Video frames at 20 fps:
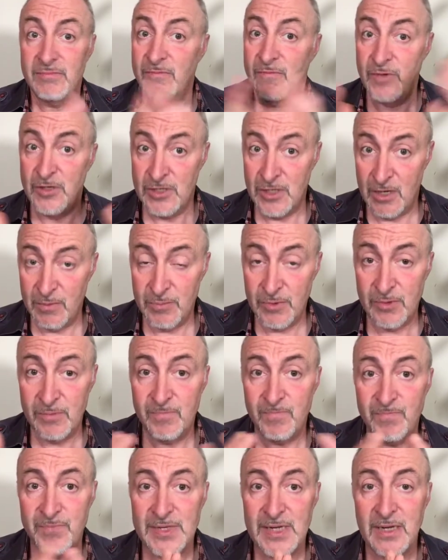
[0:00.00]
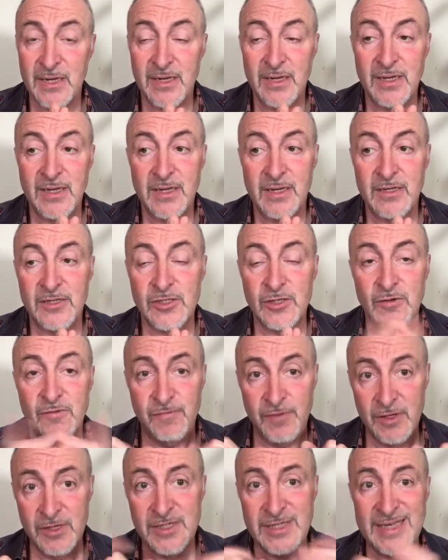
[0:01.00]
for example. So
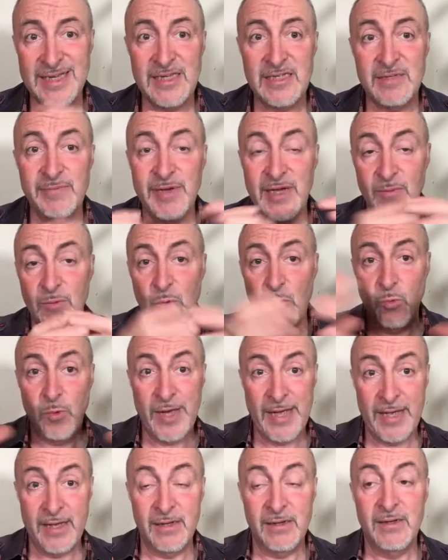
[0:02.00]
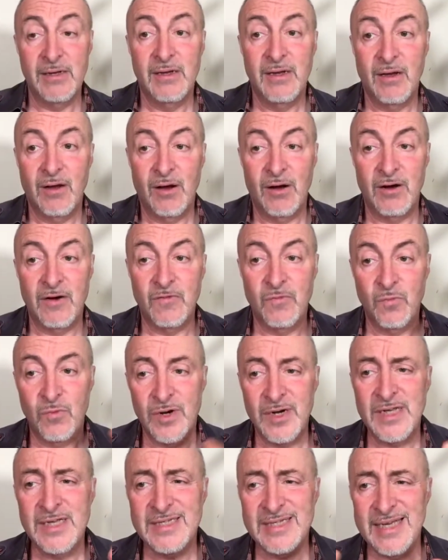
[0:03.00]
first thing is to become aware of
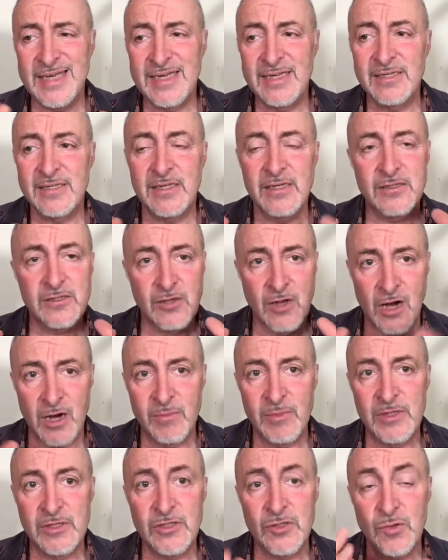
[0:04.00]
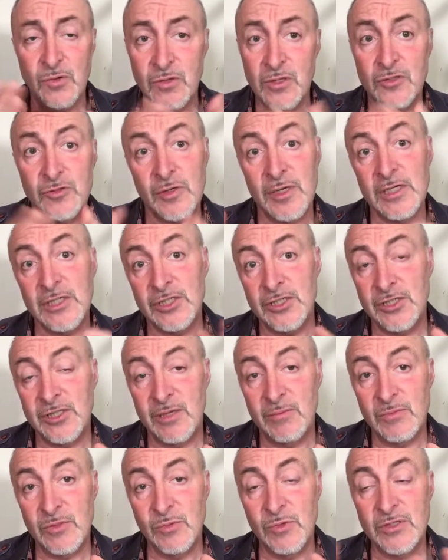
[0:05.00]
what is that's common to all those
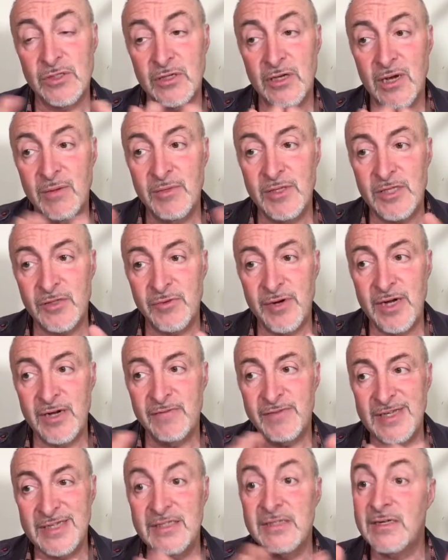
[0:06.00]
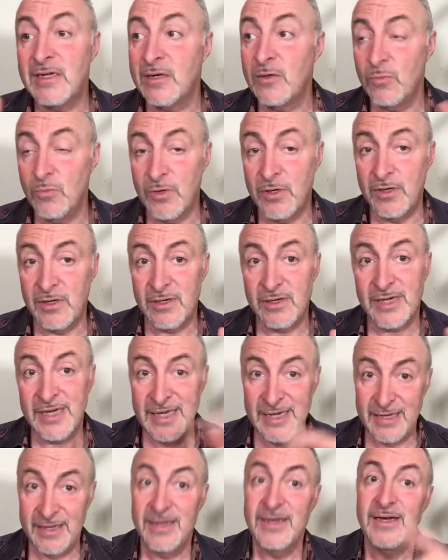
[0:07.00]
relationships. What's the common thread of things that didn't work?
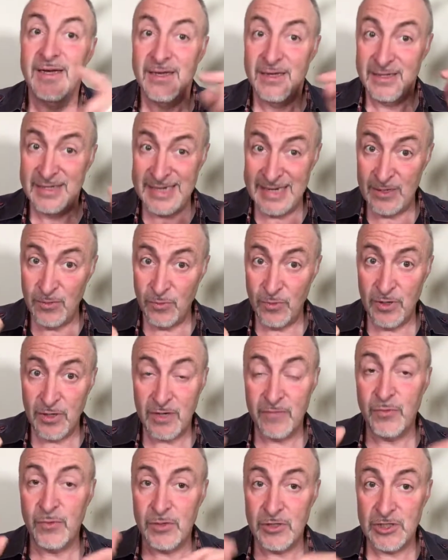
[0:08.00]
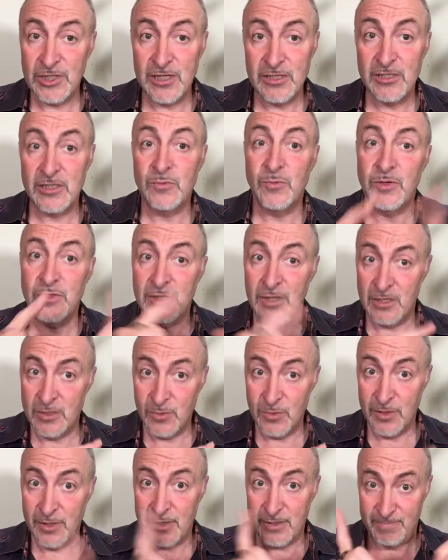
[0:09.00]
Key, didn't work, if you want to change it to what does
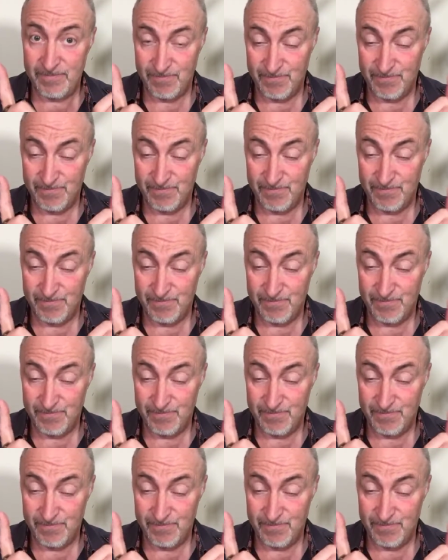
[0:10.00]
work.